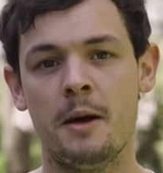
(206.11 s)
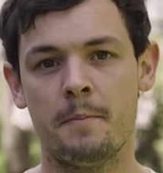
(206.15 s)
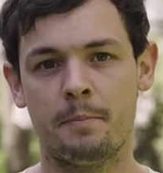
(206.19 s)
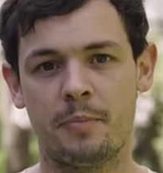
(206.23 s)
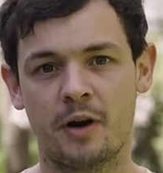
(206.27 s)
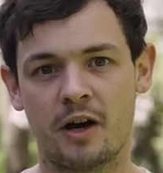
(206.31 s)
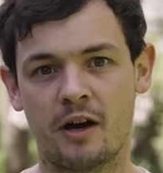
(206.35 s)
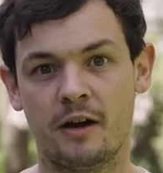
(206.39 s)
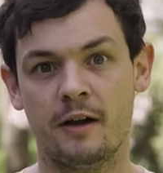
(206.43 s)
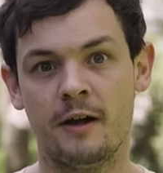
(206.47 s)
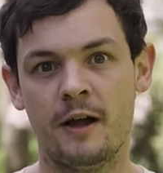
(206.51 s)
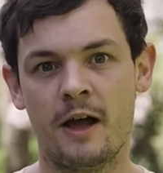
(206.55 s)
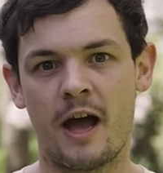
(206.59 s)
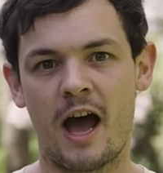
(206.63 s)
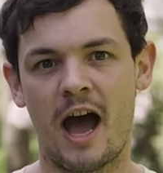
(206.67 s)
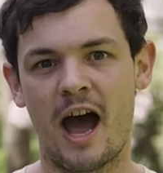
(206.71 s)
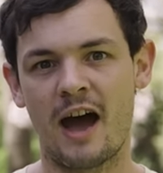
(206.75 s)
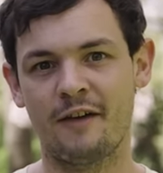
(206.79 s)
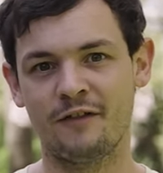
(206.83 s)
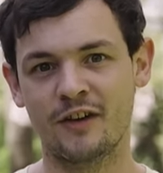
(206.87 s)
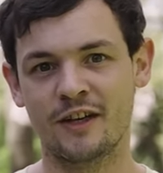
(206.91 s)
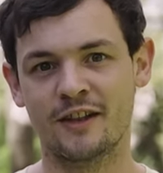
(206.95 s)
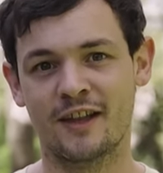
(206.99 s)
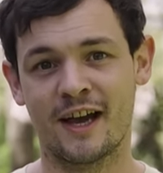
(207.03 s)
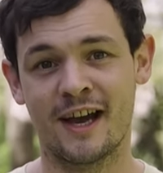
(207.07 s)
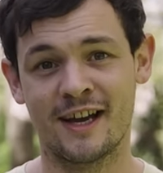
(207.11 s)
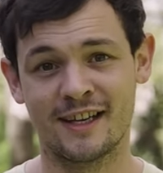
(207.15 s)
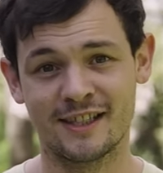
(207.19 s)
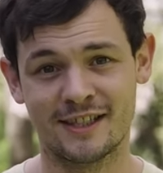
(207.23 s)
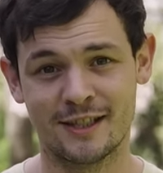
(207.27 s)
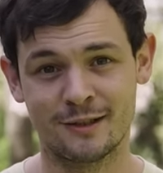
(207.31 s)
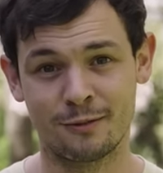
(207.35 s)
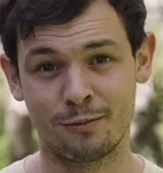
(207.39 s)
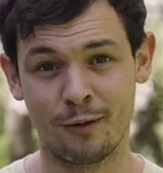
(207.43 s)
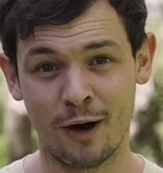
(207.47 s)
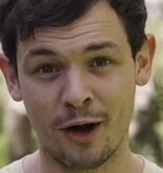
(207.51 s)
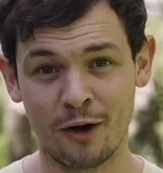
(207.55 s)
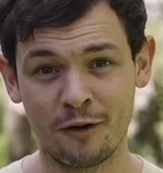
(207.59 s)
But having that
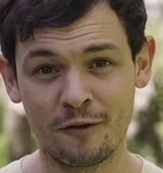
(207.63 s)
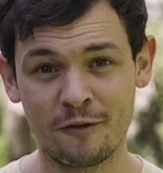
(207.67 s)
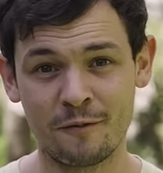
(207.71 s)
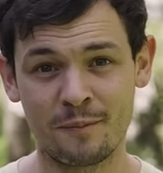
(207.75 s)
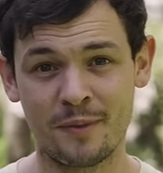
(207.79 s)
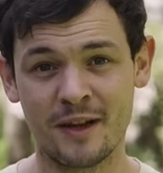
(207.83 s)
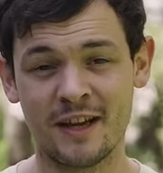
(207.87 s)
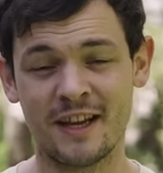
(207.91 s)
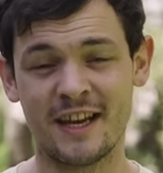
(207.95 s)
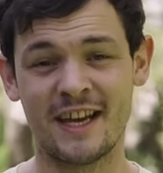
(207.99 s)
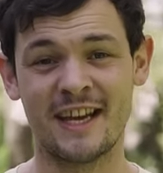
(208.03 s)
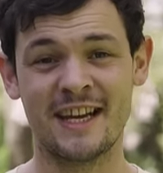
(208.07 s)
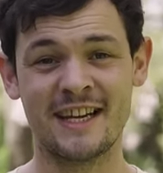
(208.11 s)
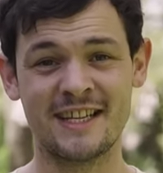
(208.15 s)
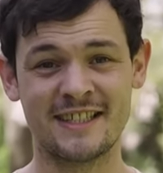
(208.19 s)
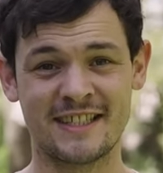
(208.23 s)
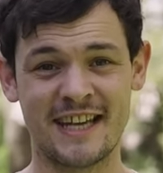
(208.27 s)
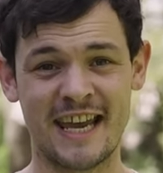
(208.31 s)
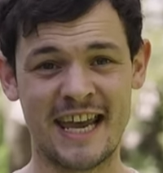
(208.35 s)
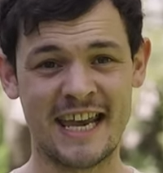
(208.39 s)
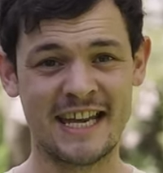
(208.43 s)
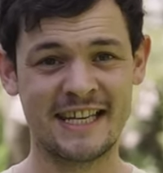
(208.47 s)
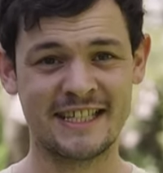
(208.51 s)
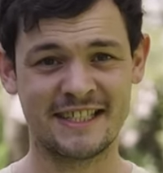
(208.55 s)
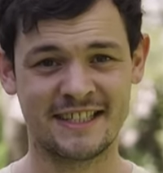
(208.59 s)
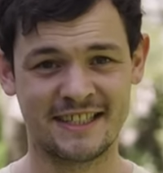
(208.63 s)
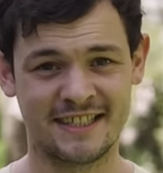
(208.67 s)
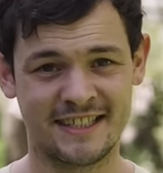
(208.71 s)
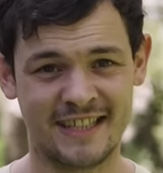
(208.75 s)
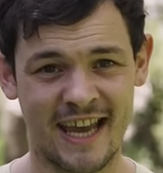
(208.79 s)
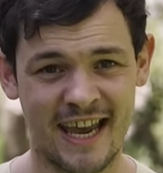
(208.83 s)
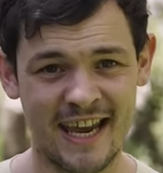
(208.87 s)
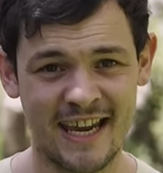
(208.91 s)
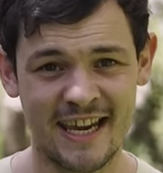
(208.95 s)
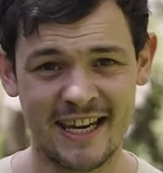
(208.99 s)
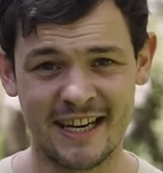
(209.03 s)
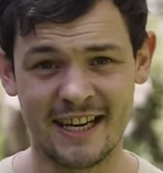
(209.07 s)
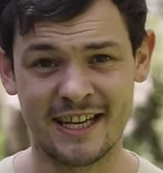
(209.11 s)
12-bit is
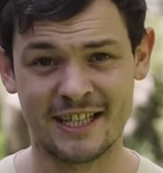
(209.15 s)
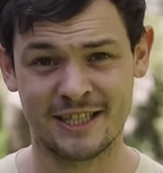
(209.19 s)
insane,